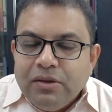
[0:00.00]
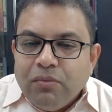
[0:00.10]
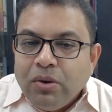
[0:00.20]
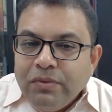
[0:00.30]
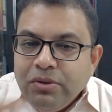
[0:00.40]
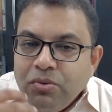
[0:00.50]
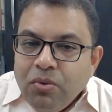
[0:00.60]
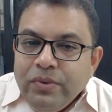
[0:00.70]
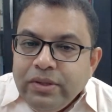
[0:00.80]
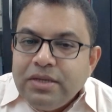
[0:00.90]
What will
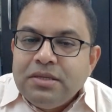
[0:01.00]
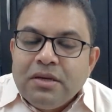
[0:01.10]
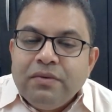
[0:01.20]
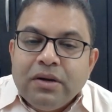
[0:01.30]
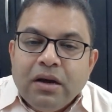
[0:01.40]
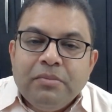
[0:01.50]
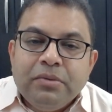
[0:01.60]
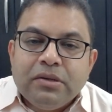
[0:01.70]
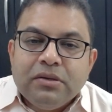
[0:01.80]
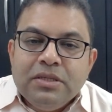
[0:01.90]
go with us is our
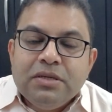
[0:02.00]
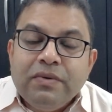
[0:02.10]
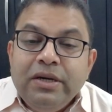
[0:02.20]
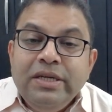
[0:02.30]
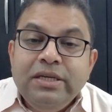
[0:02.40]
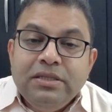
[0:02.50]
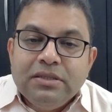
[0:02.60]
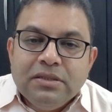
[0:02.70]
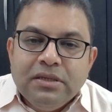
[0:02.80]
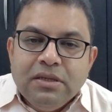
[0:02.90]
karma, is our
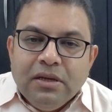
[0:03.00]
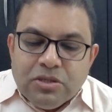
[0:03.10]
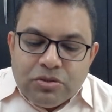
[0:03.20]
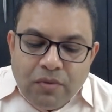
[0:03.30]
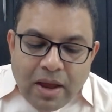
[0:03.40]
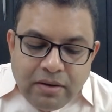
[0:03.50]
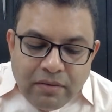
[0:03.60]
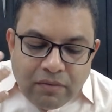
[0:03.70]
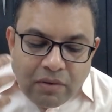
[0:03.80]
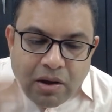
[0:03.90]
deeds. So, and
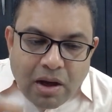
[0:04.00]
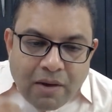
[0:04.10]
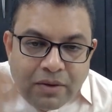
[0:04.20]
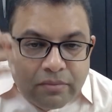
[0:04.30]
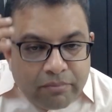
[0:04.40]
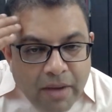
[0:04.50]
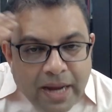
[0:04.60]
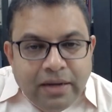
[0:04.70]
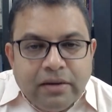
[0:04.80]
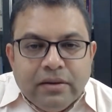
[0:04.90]
our
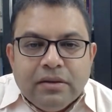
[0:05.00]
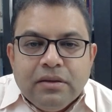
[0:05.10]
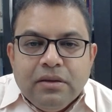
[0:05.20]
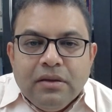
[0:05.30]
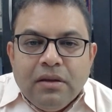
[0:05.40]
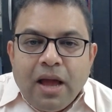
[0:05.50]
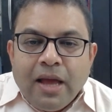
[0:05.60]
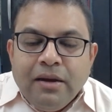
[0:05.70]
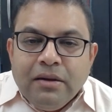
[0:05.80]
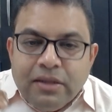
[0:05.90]
mind.
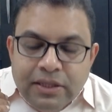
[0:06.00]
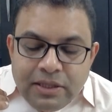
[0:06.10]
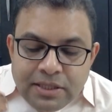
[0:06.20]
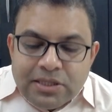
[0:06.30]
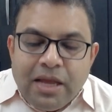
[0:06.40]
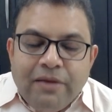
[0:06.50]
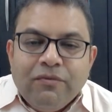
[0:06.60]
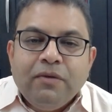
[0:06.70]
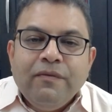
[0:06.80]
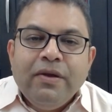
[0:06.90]
And in this life,
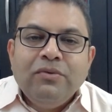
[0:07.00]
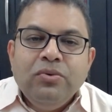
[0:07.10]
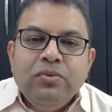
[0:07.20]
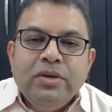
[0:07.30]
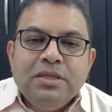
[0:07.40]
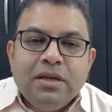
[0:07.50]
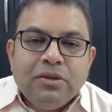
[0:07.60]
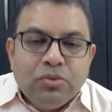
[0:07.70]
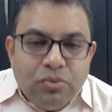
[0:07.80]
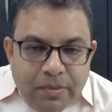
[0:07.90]
what we have to do is
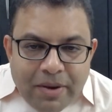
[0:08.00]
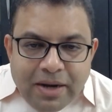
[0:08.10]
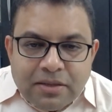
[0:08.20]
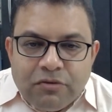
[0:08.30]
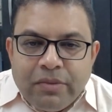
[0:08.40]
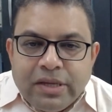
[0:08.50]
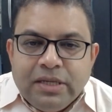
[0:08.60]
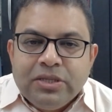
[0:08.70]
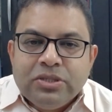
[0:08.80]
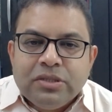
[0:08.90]
that through the practice of
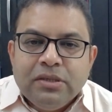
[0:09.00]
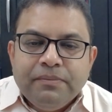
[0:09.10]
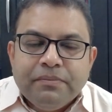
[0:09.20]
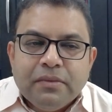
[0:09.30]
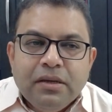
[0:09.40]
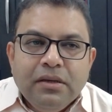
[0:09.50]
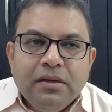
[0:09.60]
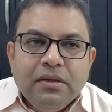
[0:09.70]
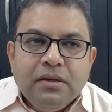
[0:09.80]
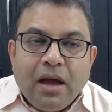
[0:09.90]
meditation,
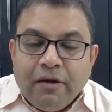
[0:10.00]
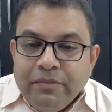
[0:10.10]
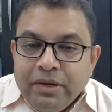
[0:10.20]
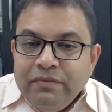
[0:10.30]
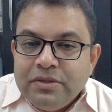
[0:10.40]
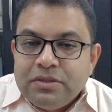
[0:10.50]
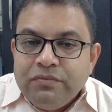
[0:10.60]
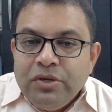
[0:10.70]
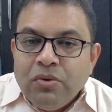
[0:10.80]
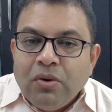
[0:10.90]
I made this
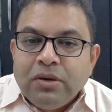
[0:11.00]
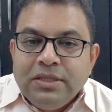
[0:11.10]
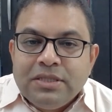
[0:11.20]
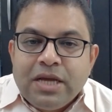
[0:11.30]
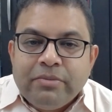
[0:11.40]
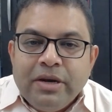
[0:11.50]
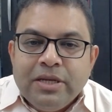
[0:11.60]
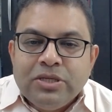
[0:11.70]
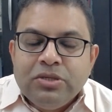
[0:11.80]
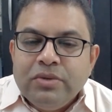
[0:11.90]
video on insight
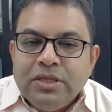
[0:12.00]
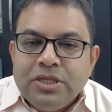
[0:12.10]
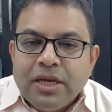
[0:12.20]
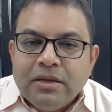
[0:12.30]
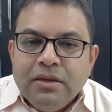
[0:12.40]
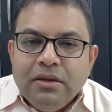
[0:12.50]
meditation, you can check.